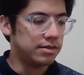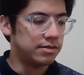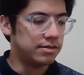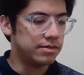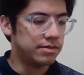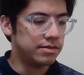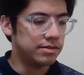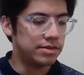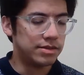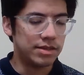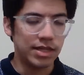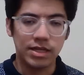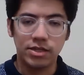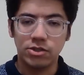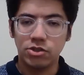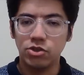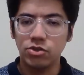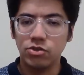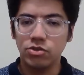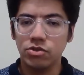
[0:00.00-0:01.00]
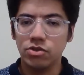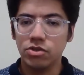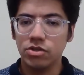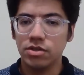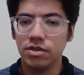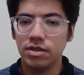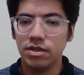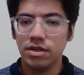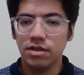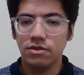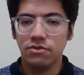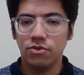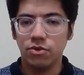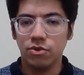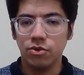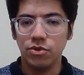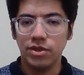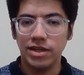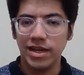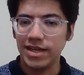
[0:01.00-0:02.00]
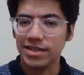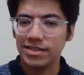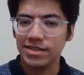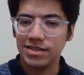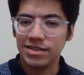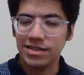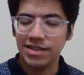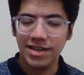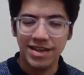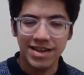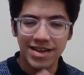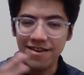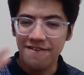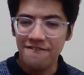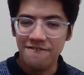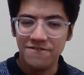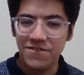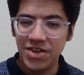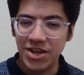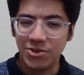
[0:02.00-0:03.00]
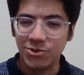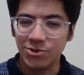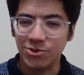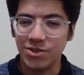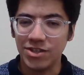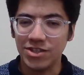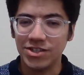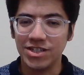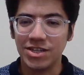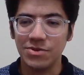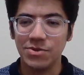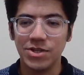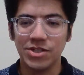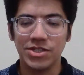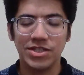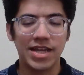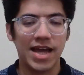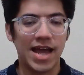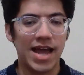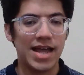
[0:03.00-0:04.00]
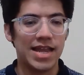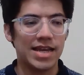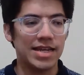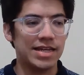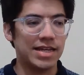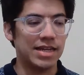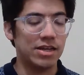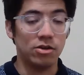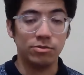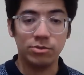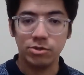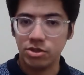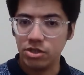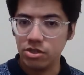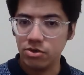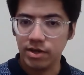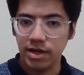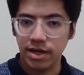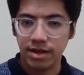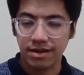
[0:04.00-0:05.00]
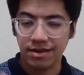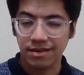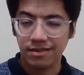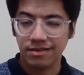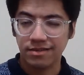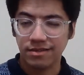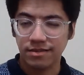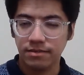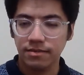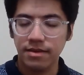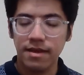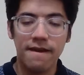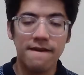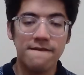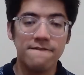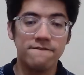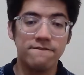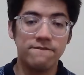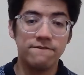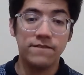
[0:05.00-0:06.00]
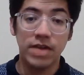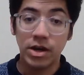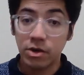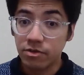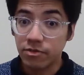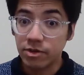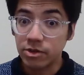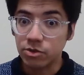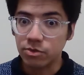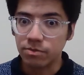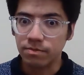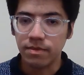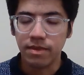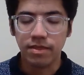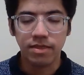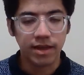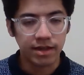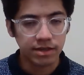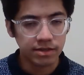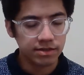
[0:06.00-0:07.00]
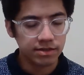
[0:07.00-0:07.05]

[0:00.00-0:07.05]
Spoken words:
stay tuned for the next videos on this series. And I hope to see you again very, very soon. Thanks